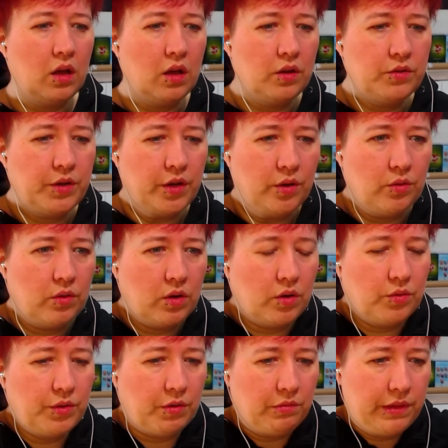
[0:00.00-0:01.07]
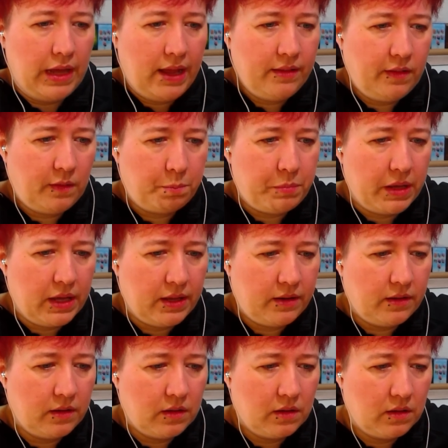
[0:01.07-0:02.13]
oh no, oh no, that's bad.